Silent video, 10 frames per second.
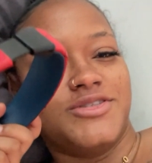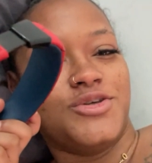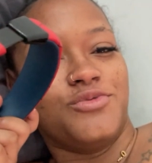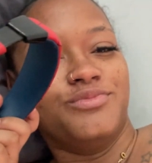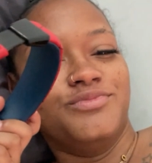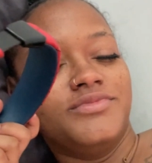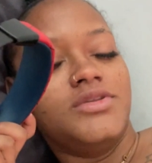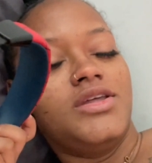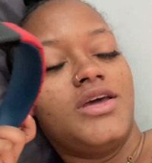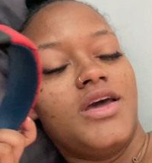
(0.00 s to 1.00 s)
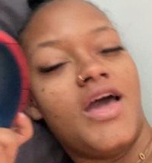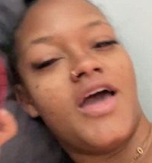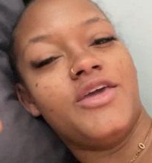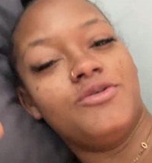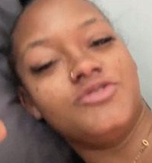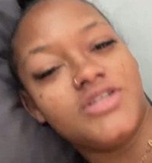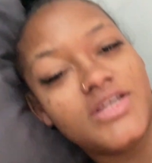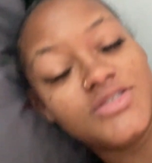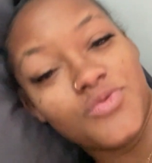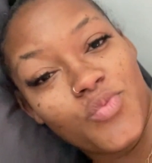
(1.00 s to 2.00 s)
So I usually
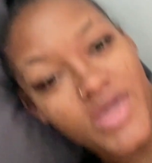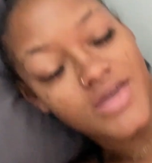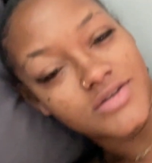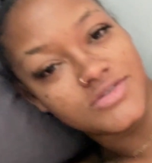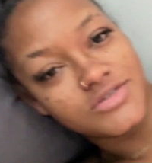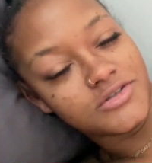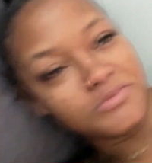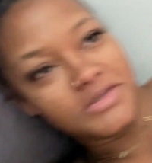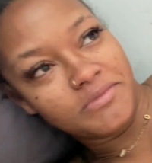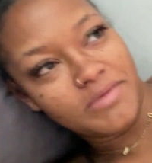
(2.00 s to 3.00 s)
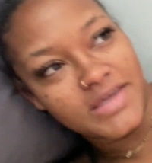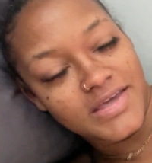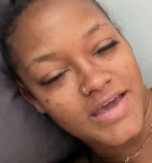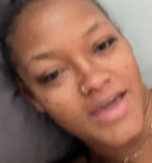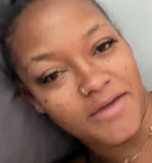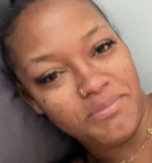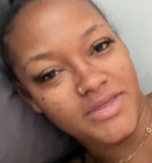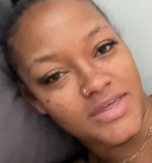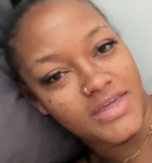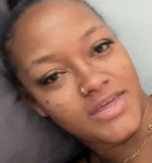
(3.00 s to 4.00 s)
like to wait until maybe I
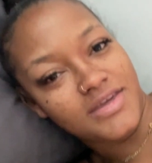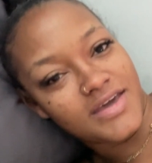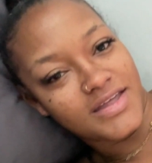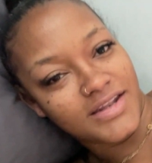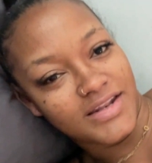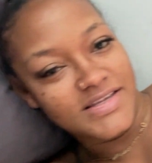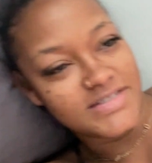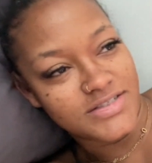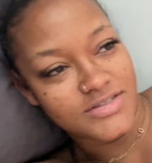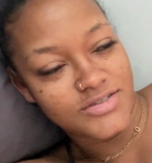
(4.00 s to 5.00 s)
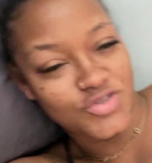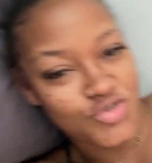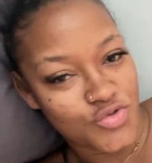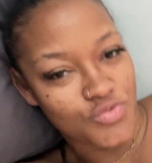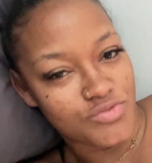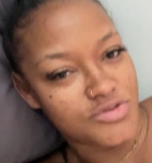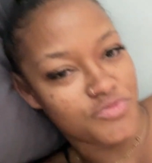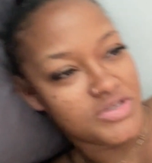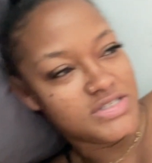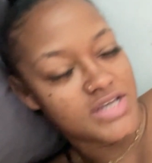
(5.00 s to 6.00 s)
pee at least two to
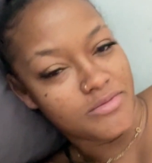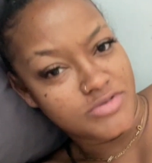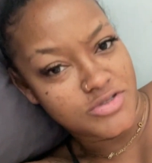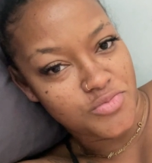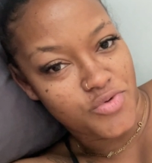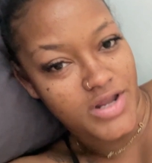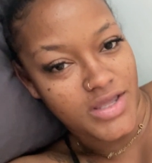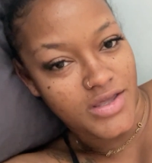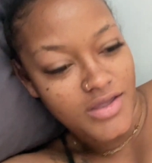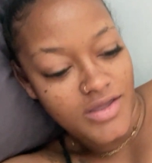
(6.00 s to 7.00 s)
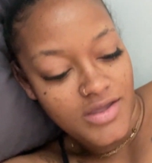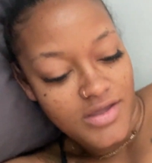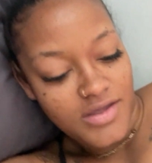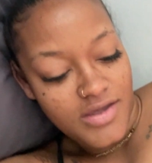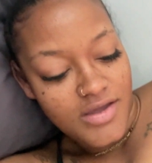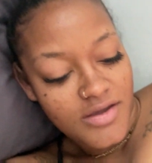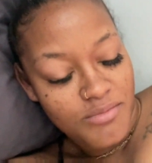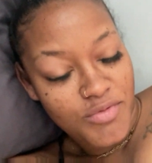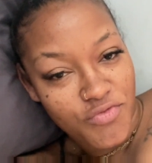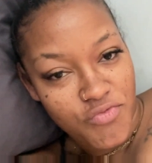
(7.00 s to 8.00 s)
three times in the morning
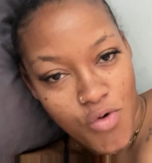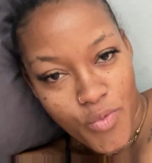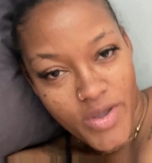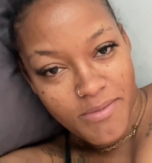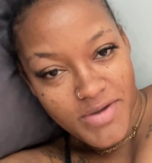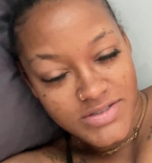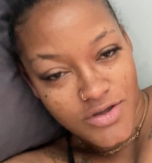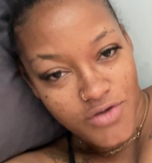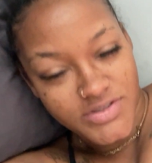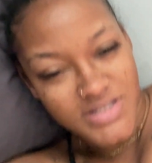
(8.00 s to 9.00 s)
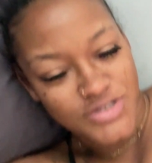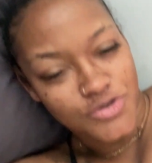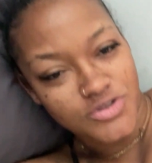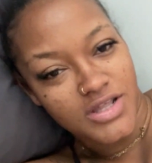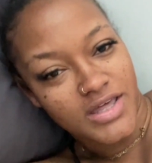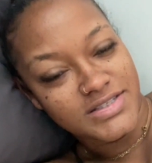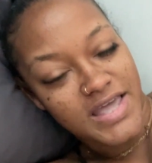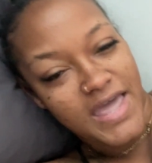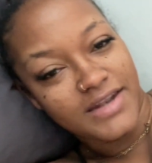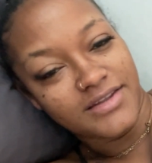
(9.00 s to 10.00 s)
before weighing myself. So that's usually like
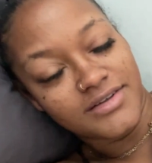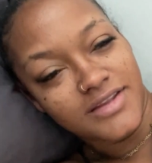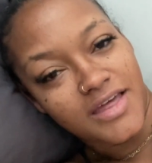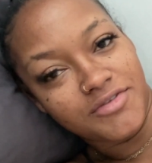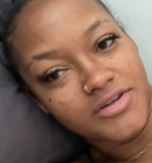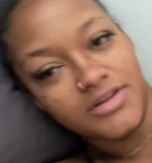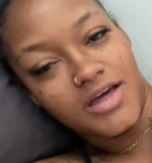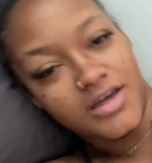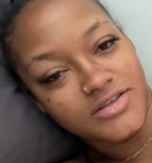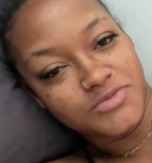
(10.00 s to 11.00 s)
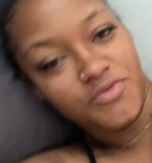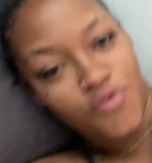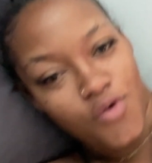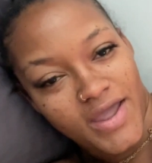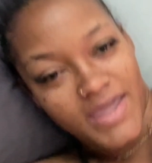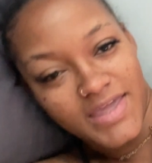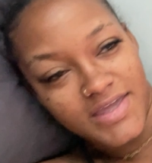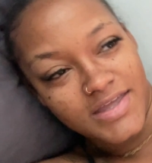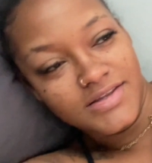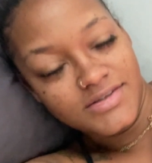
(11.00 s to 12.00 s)
10, 11 o'clock is Mommy, before I eat.
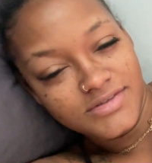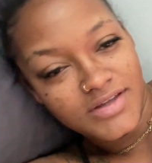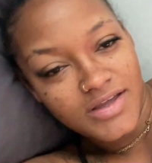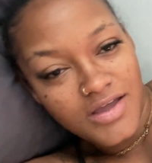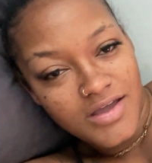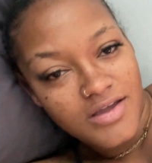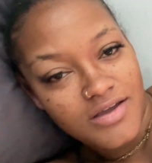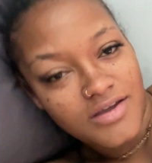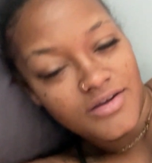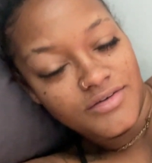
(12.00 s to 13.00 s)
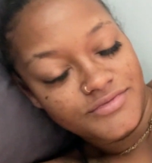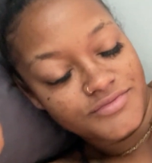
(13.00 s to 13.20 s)
Mommy, I'm cold.